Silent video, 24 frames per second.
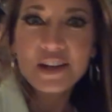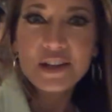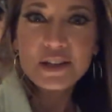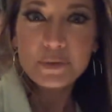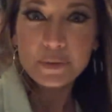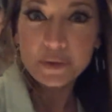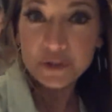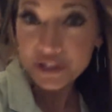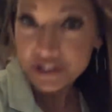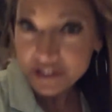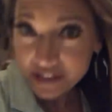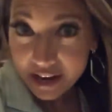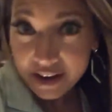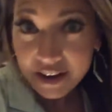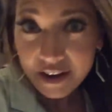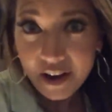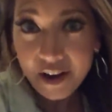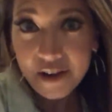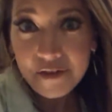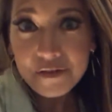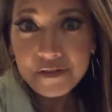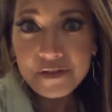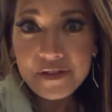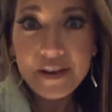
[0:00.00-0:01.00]
So we just got
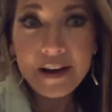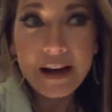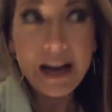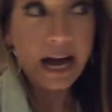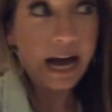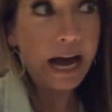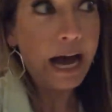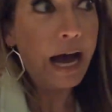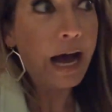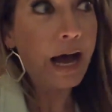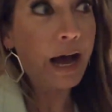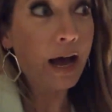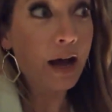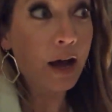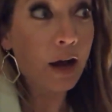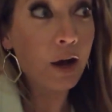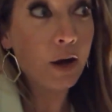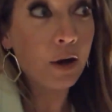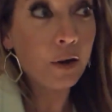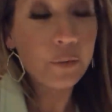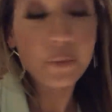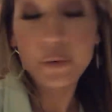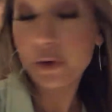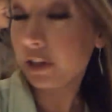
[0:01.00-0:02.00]
off.
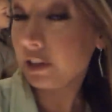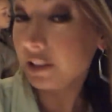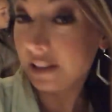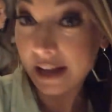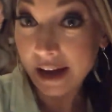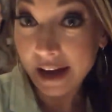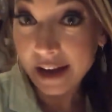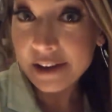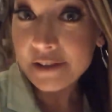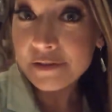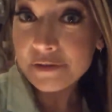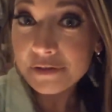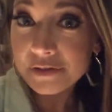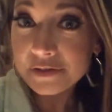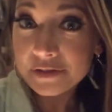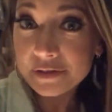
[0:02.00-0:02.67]
We're alive.